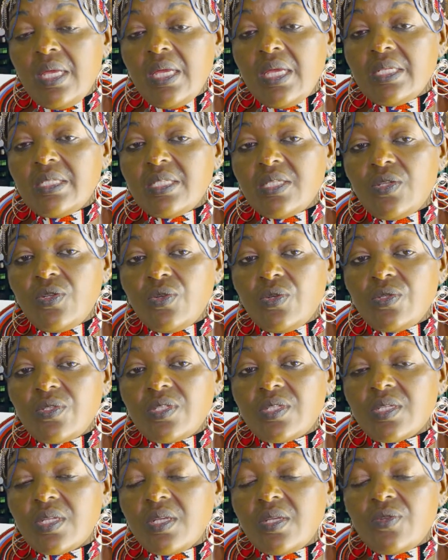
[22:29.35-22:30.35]
It's
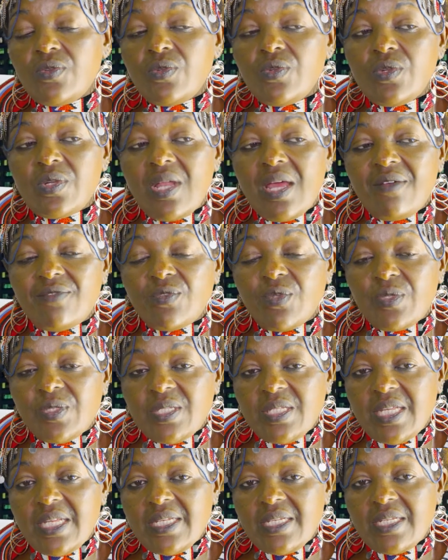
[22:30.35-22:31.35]
not, you don't have to
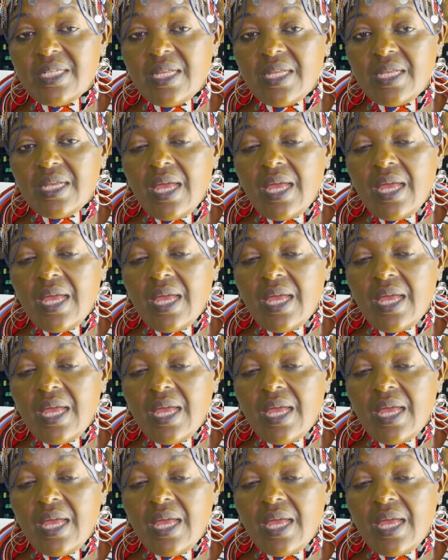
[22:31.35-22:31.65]
sit